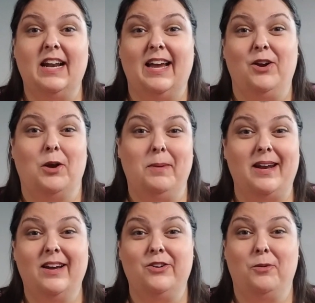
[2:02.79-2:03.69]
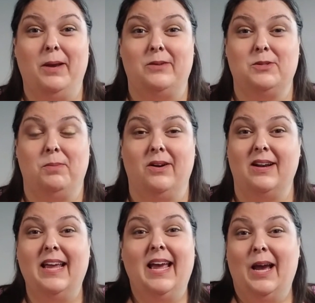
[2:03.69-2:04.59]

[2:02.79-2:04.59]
and I are about 100 pounds apart,